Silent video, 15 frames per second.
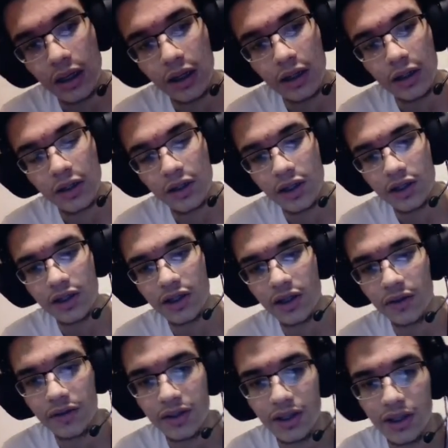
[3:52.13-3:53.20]
Justin
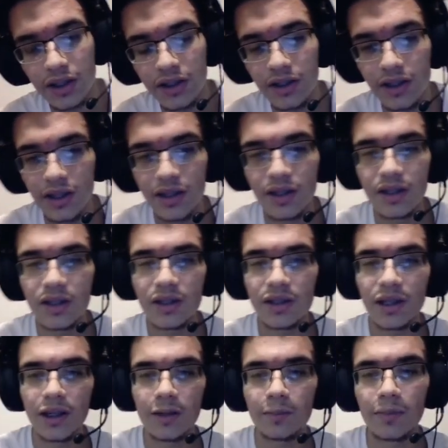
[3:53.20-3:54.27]
Jefferson isn't in this
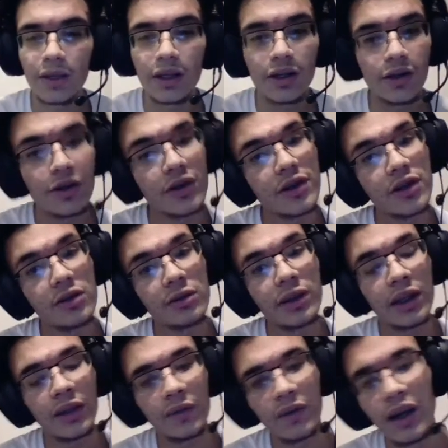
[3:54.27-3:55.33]
lineup, you're still
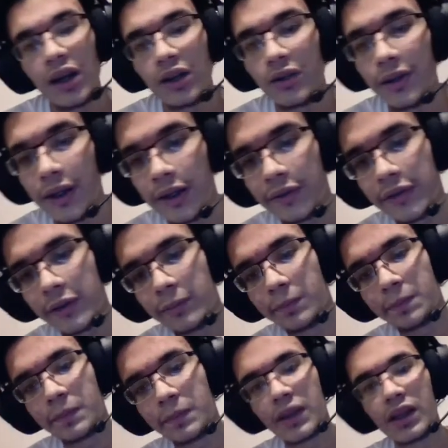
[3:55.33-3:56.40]
getting value out of him.
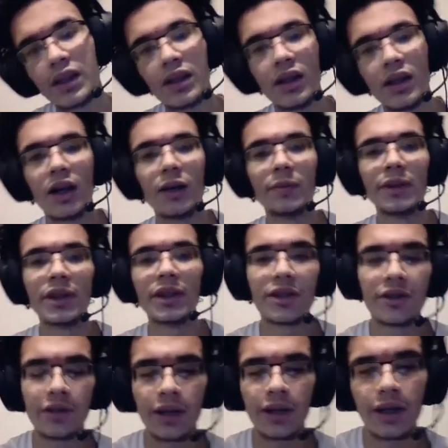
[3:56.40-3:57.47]
In this,
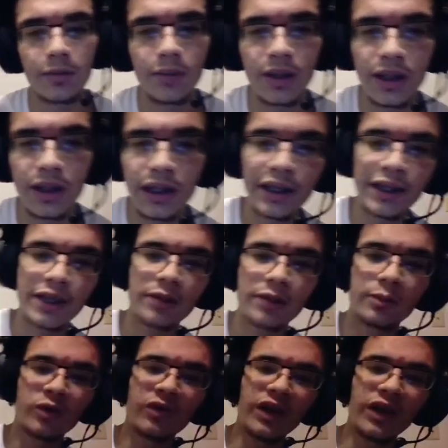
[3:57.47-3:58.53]
you're not going to be getting as
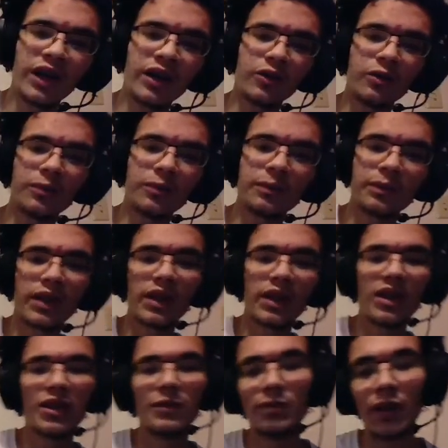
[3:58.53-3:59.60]
much value,
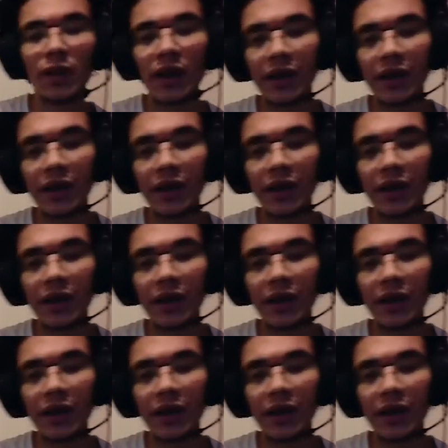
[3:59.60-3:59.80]
but